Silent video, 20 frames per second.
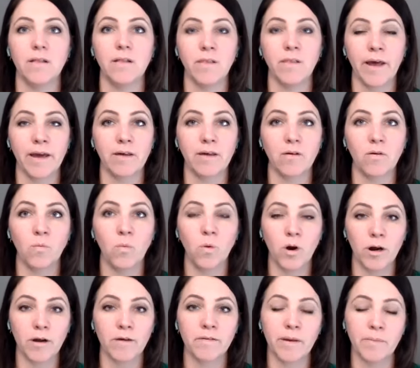like
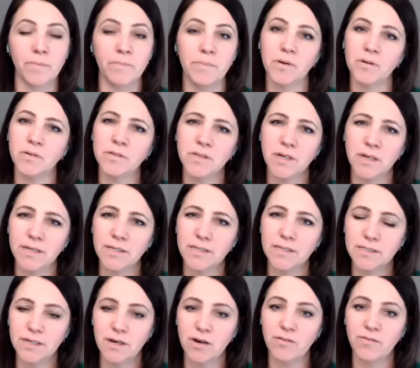work that builds on
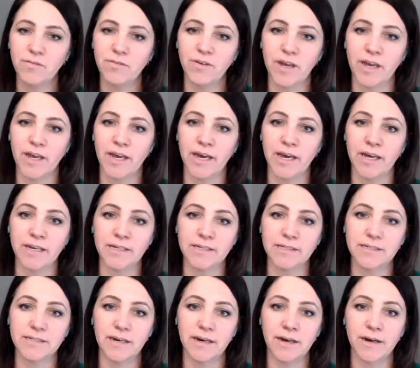itself
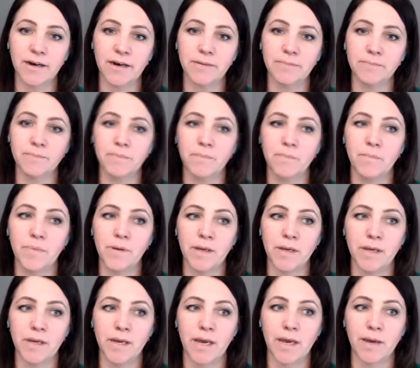and um,
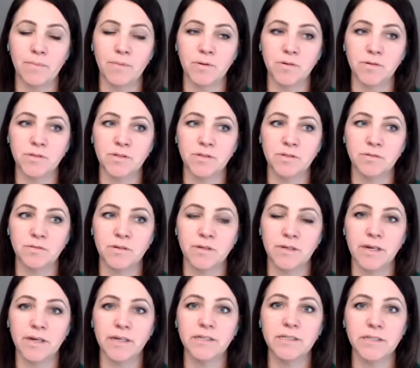being able to
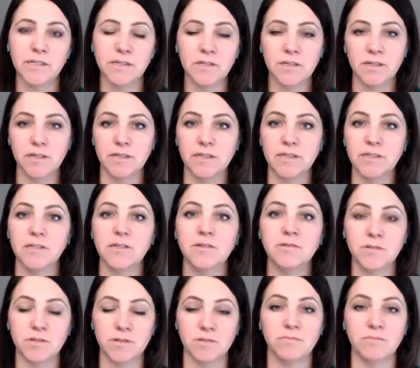continue continue
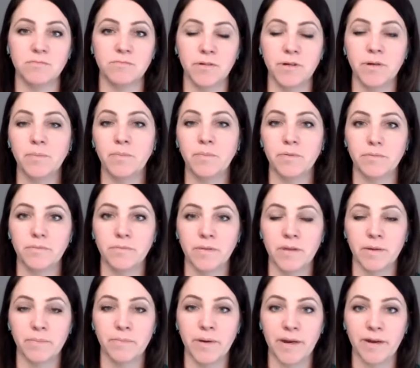to reap
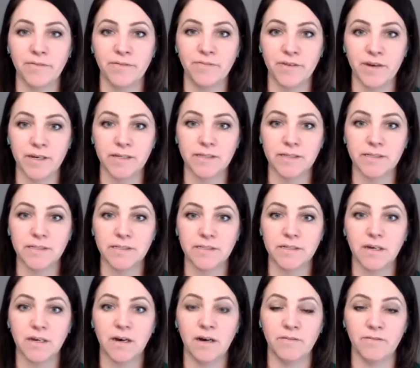the benefits
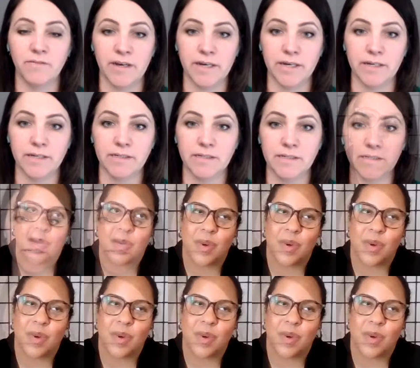of it.